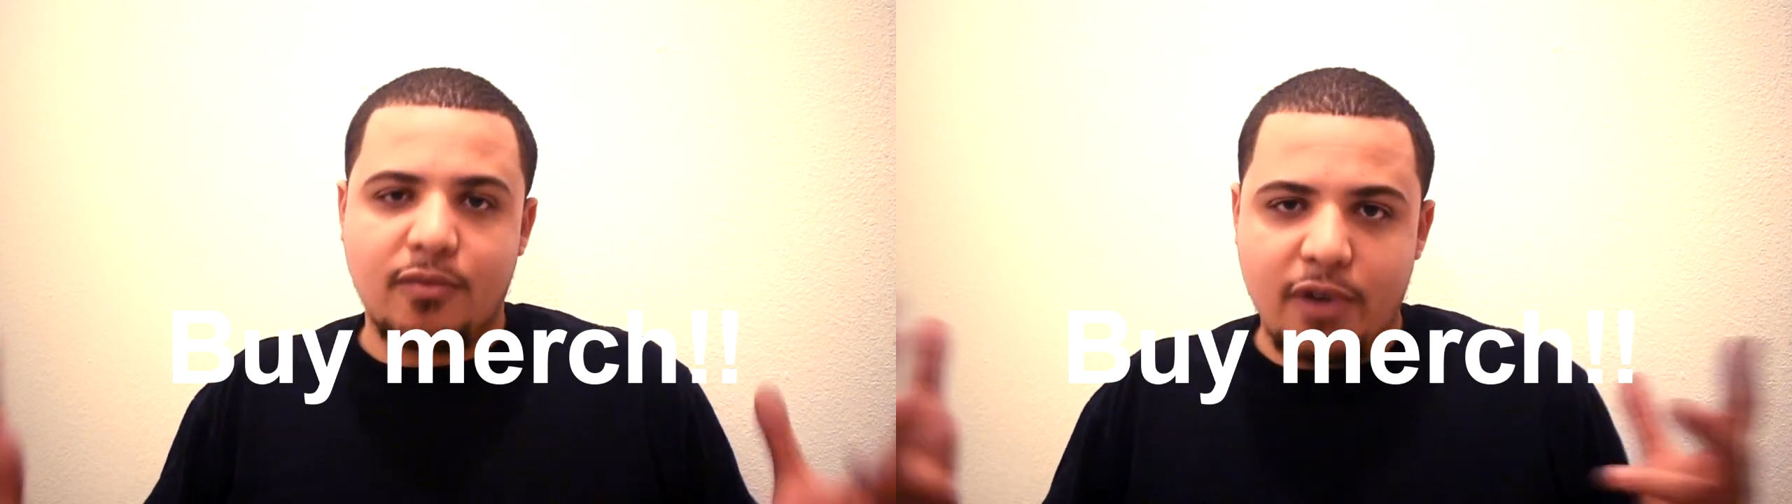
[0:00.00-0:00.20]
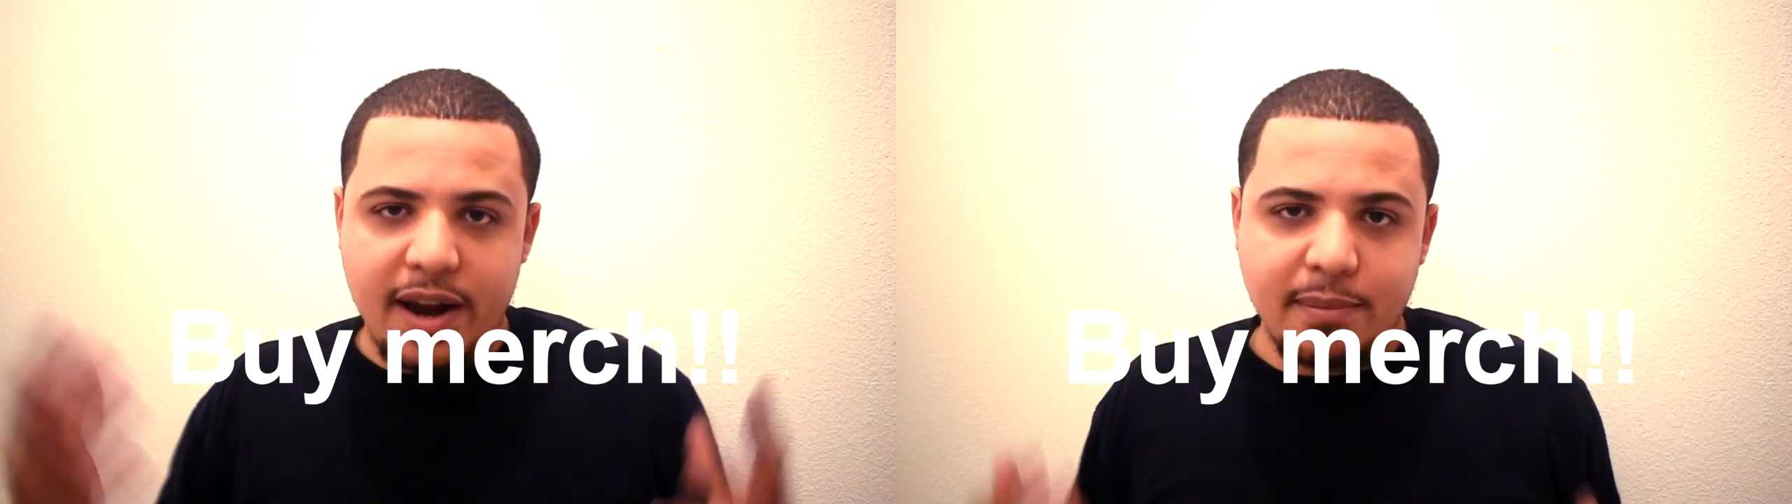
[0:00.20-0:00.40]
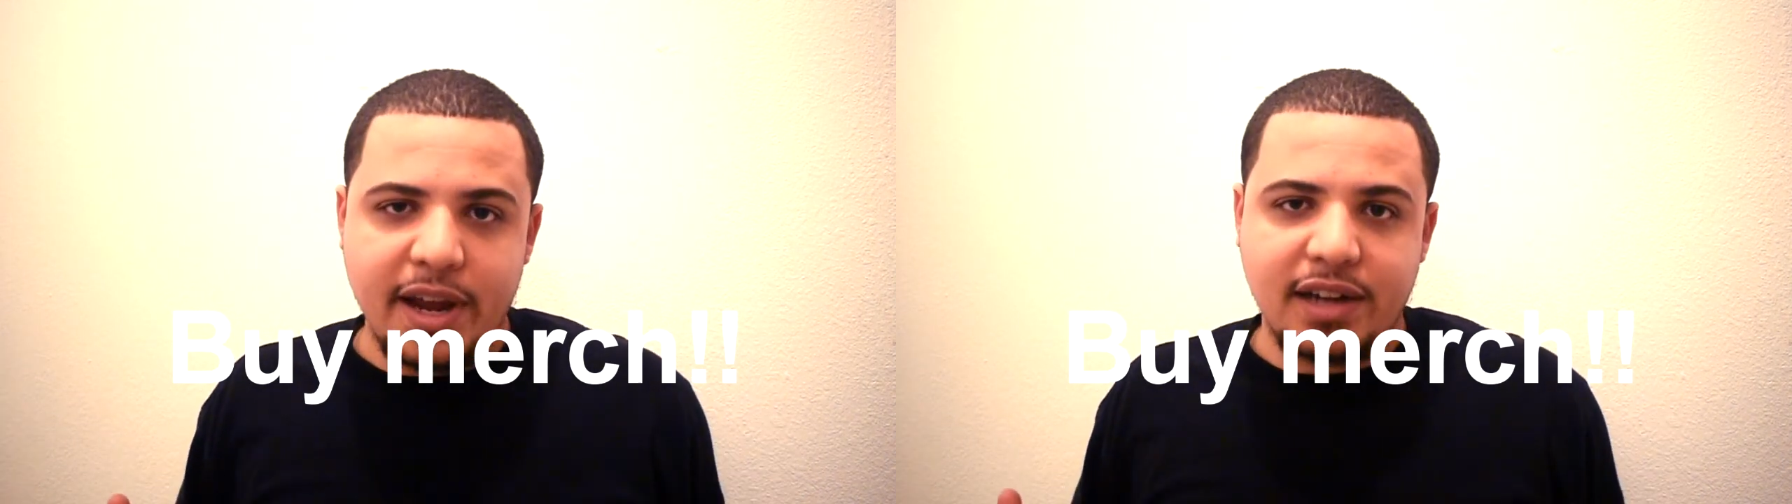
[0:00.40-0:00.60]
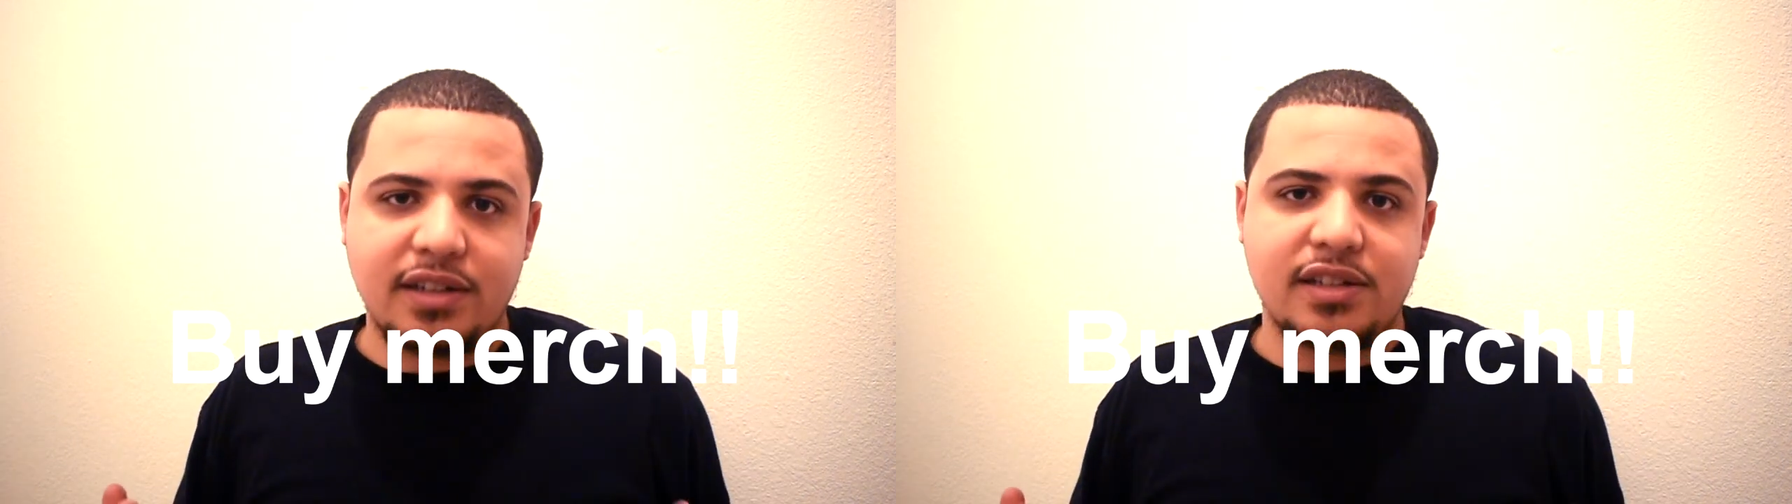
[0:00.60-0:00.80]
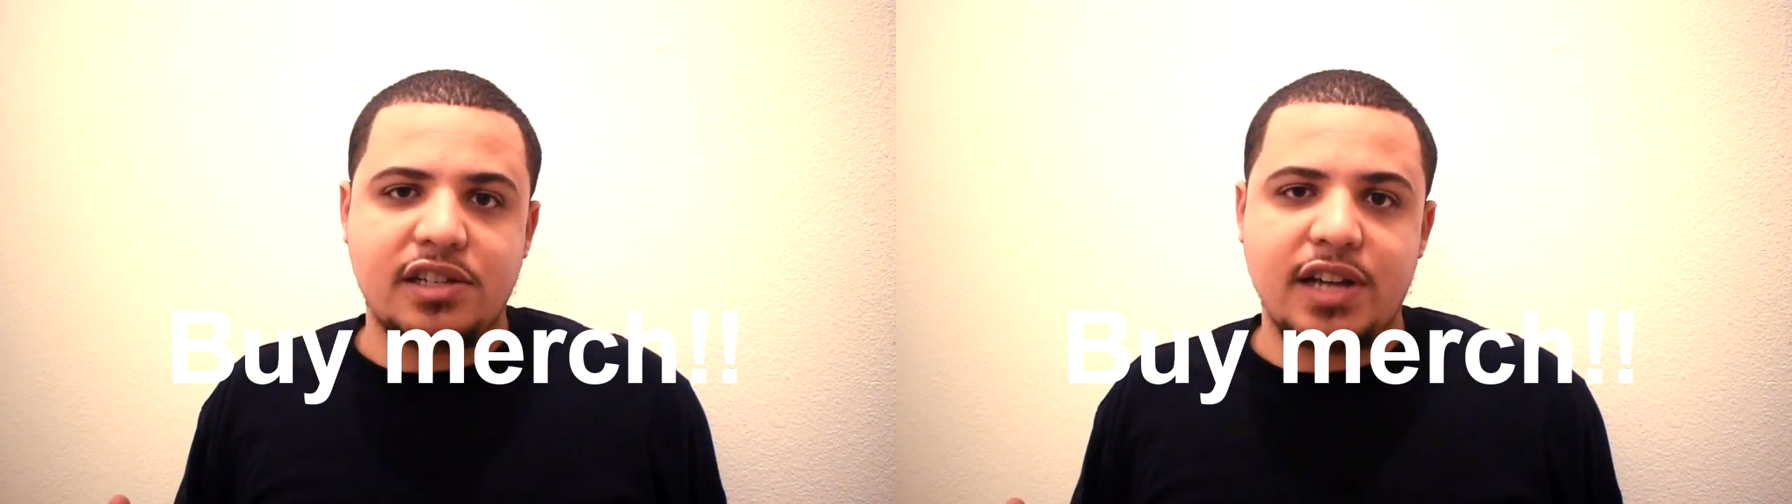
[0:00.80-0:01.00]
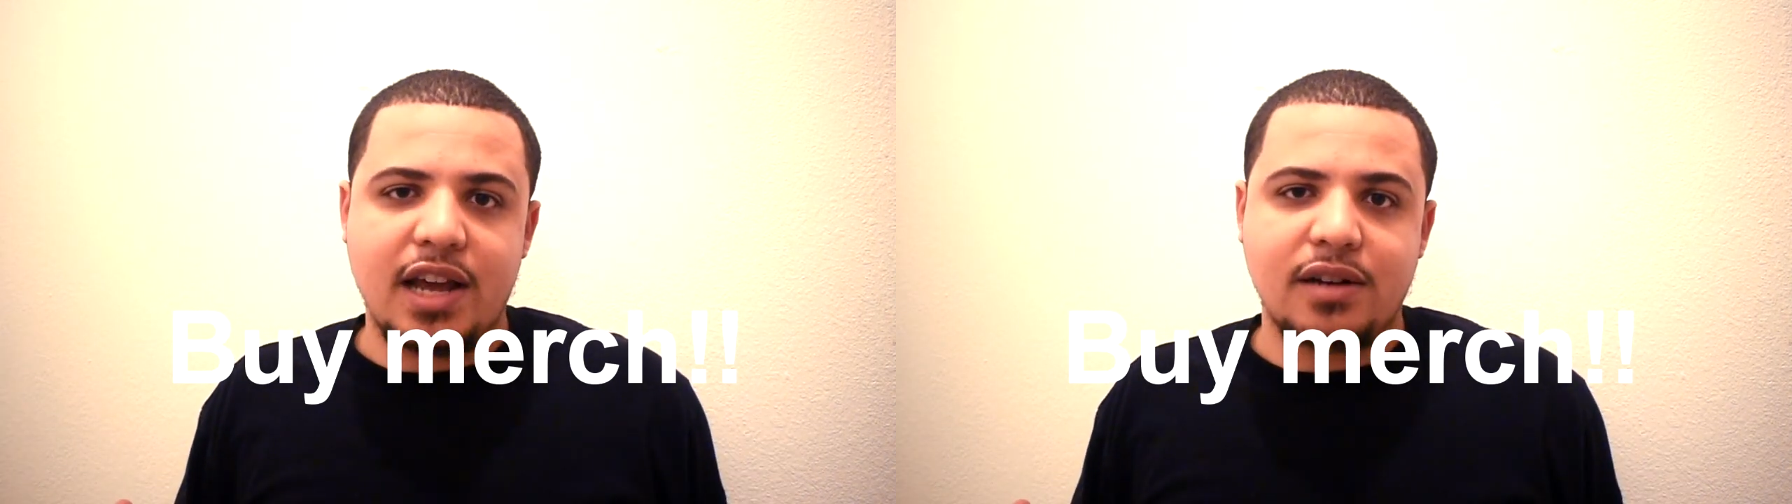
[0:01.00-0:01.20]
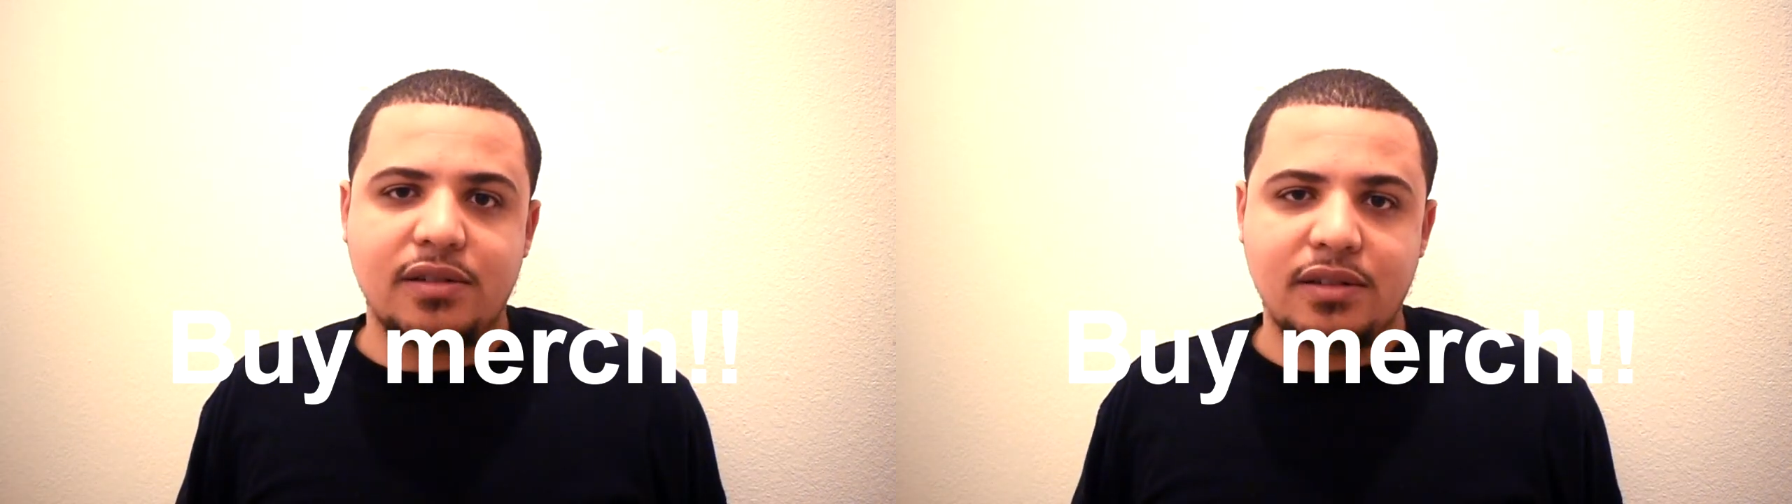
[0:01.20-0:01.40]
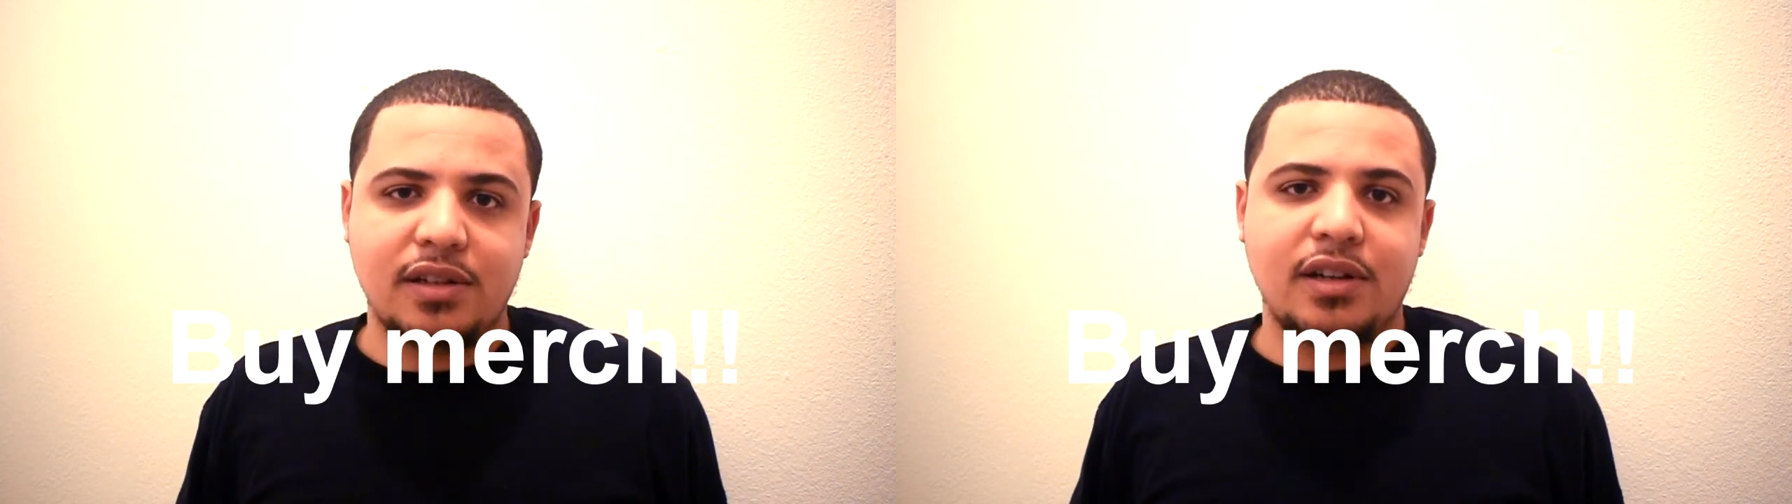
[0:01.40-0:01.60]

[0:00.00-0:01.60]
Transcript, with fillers: right back to the channel.